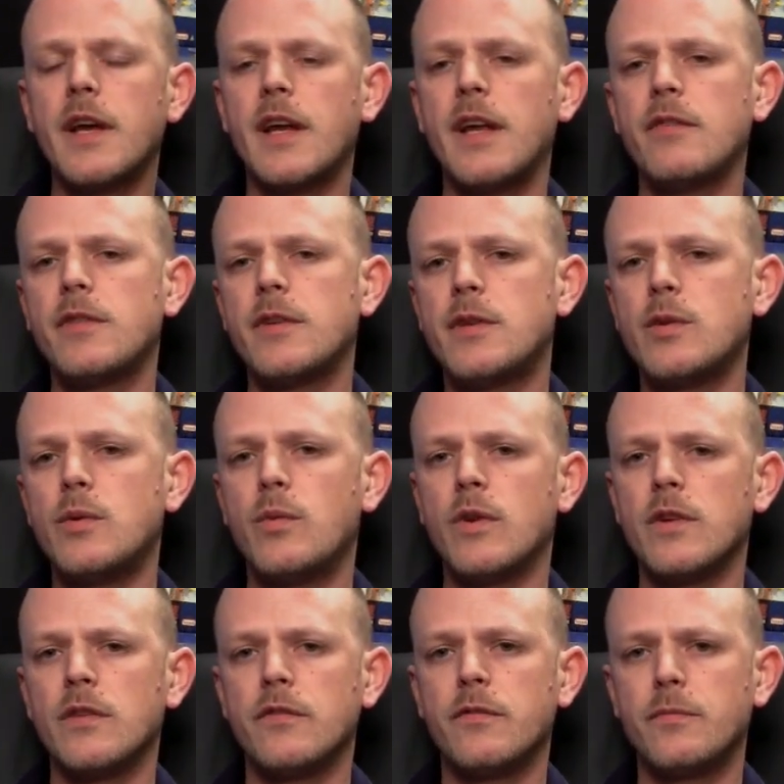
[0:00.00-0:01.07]
I gave it to
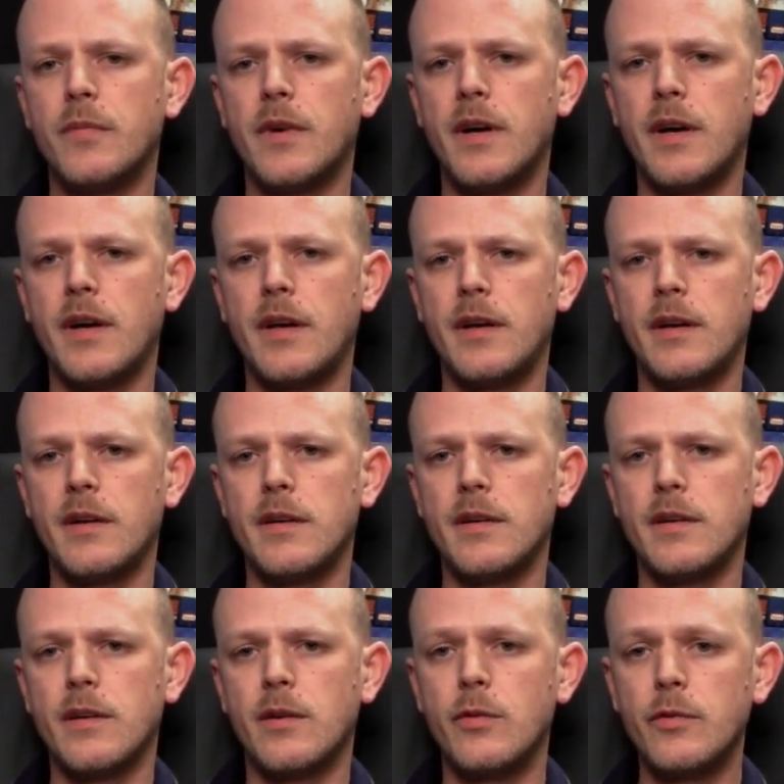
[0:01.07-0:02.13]
one of
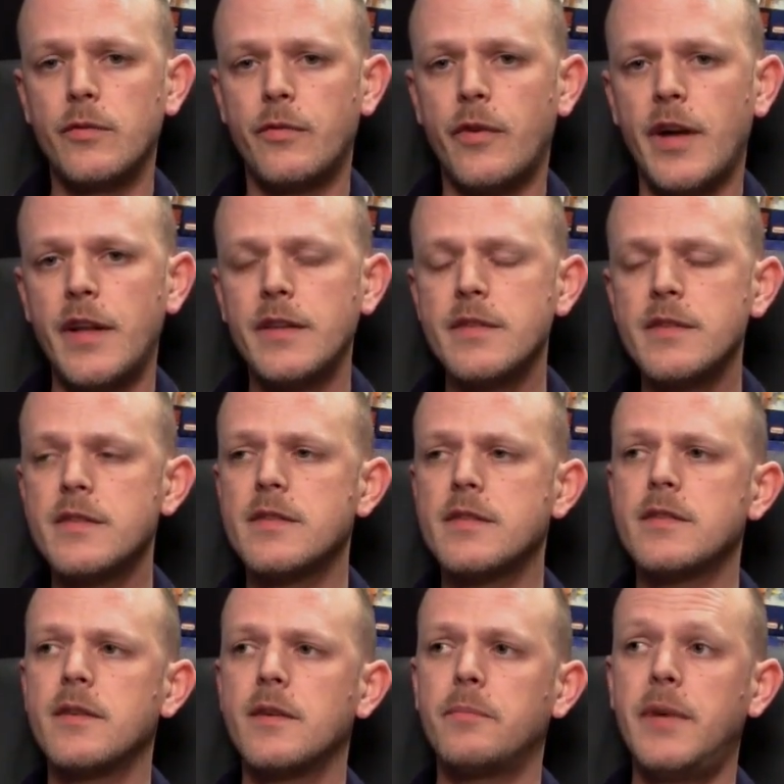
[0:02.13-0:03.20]
my good
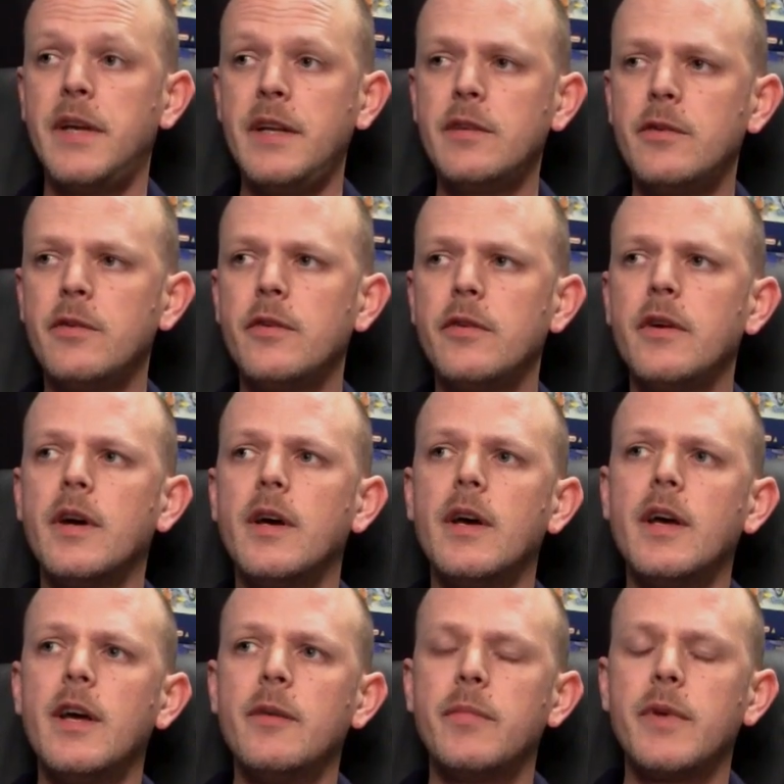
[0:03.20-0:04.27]
friends, Peter,
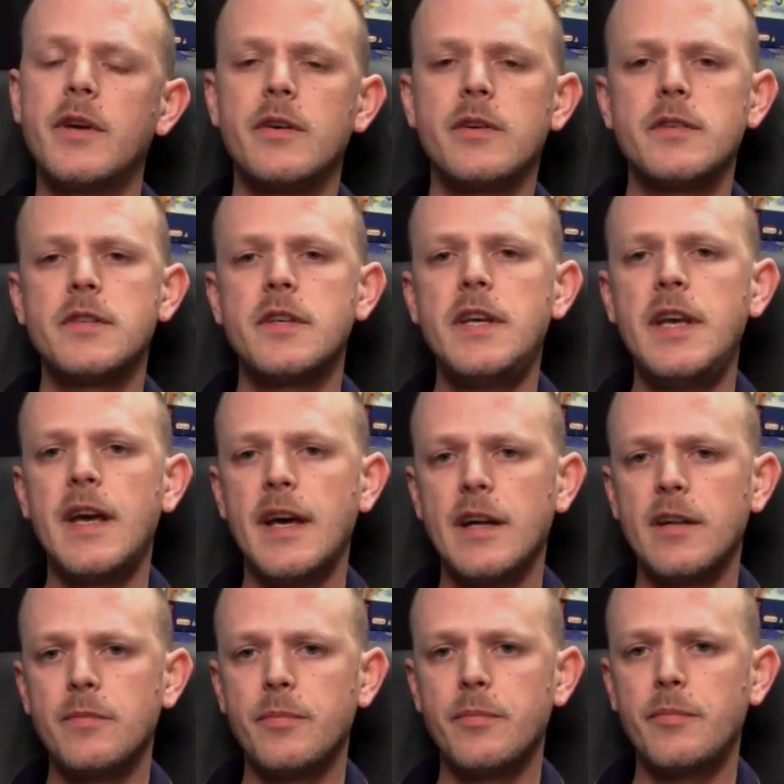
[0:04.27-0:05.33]
because he
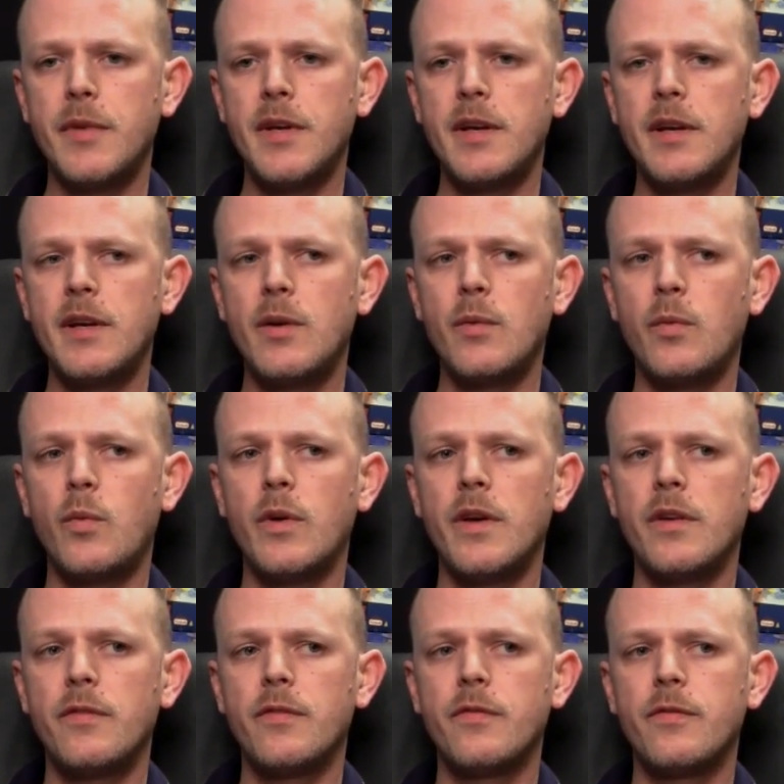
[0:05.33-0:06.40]
helped me
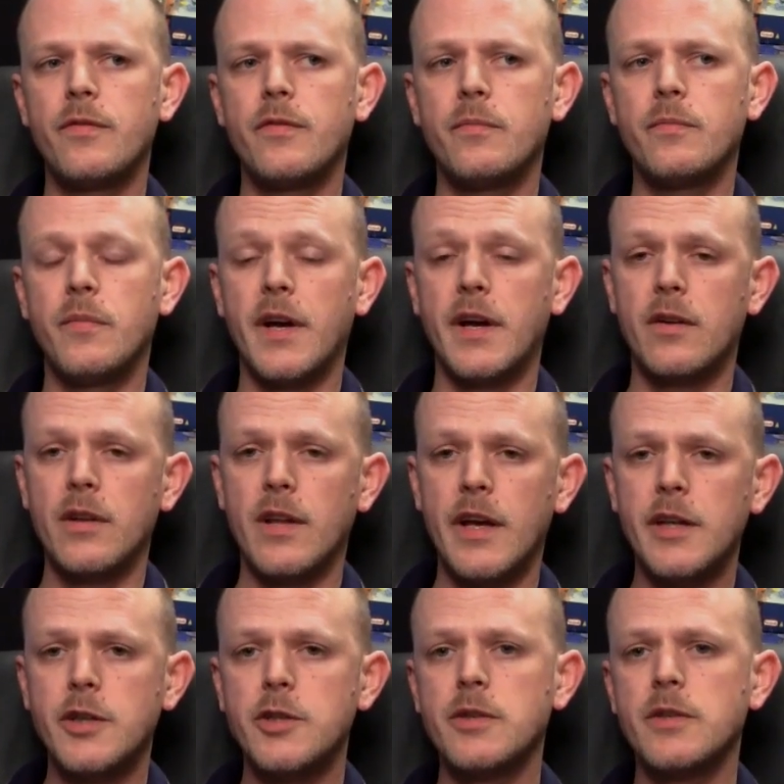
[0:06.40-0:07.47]
with my
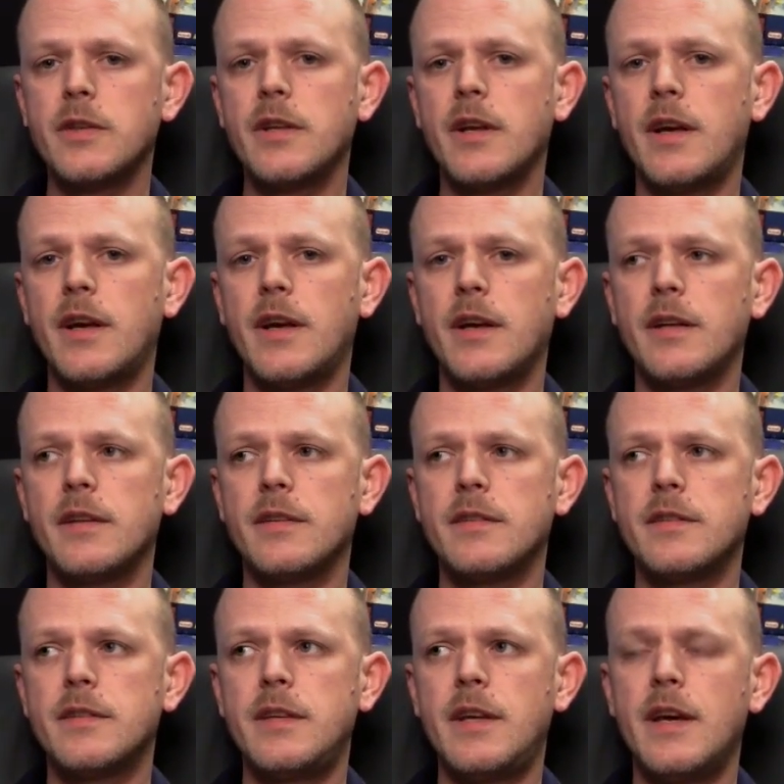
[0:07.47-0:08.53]
collection, and
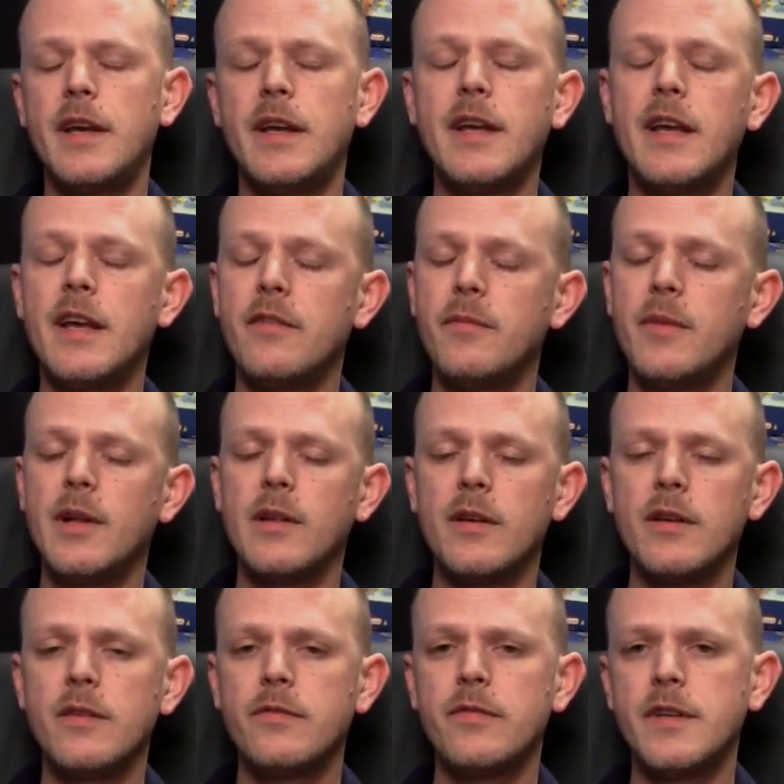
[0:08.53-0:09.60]
yeah, he gave me a
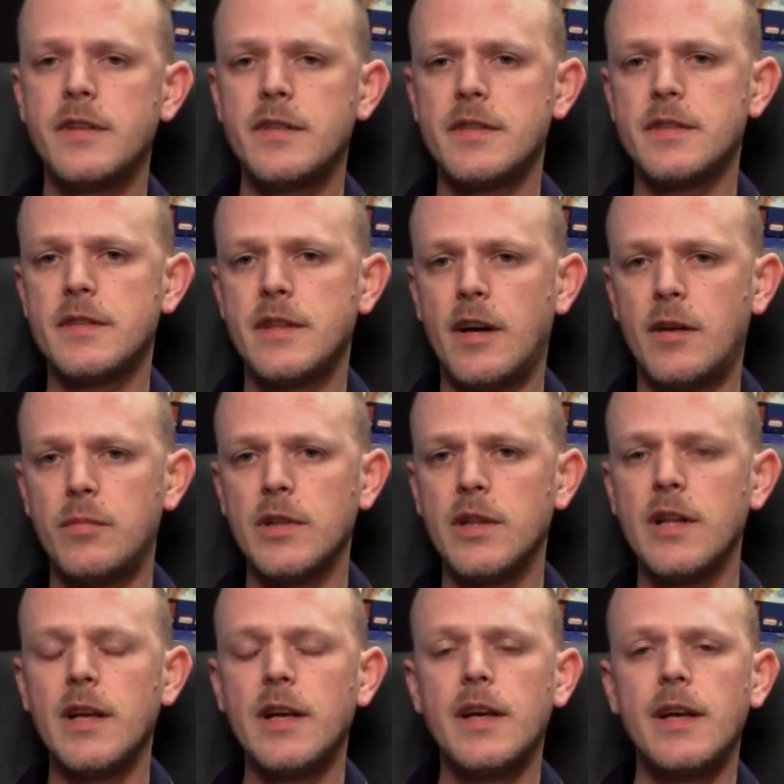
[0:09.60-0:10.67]
lot of his
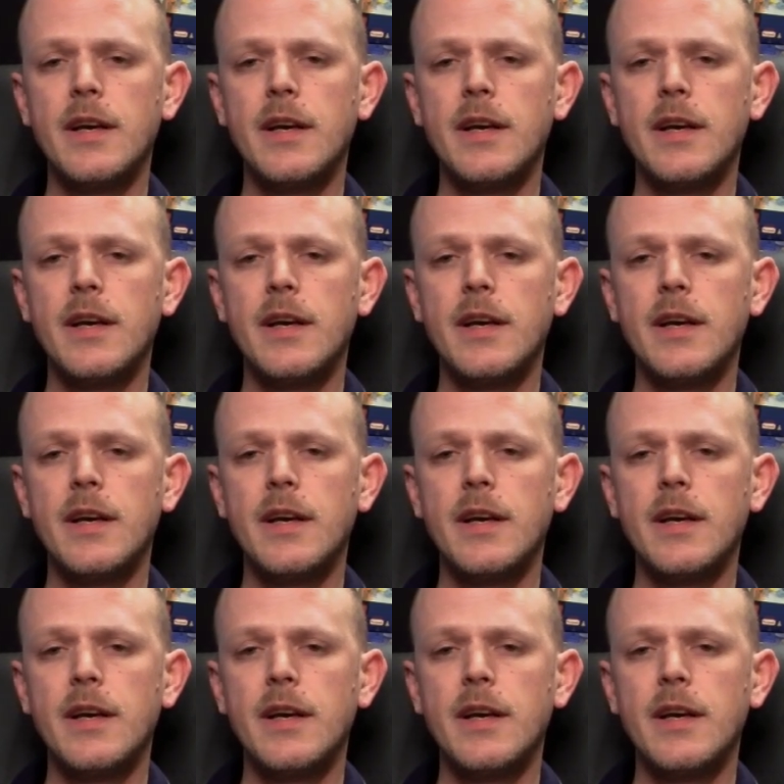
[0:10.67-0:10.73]
double